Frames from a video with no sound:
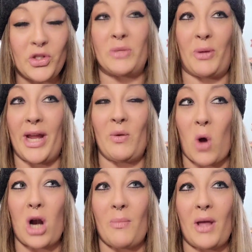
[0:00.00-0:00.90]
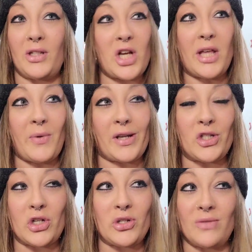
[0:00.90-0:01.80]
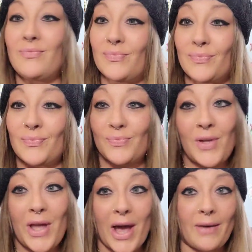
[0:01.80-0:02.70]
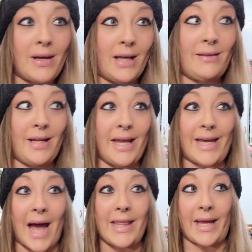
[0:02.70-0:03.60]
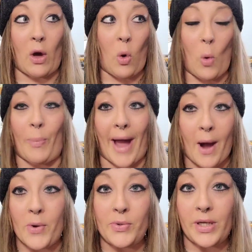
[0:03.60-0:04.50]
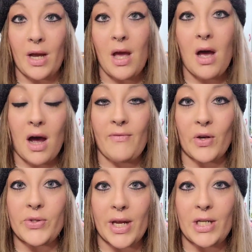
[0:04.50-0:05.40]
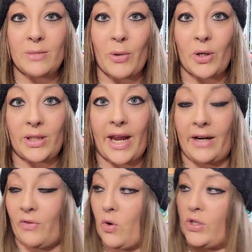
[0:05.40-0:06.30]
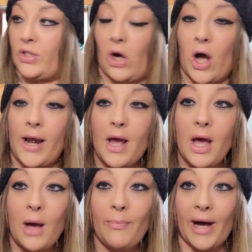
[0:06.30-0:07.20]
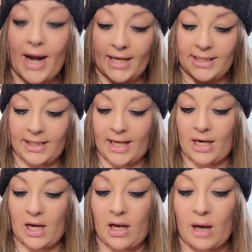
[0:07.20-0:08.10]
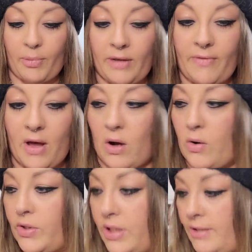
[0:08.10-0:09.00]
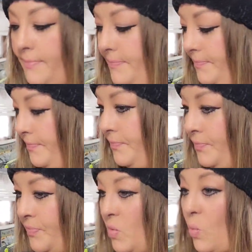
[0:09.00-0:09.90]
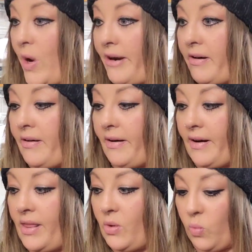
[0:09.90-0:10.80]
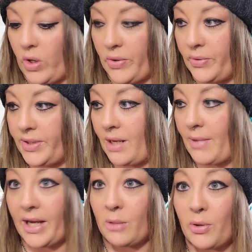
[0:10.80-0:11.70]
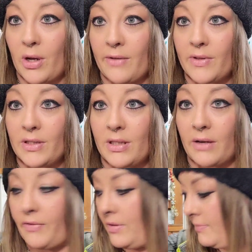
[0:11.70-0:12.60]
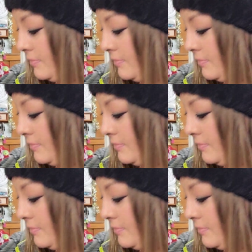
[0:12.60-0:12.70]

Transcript: Just plain watermelon Jolly Ranchers. Mm -hmm. Yeah. And he got like a whole pound of those on his birthday. And of course they're gone. But I did get a couple of those where in the world am I going to put all this stuff?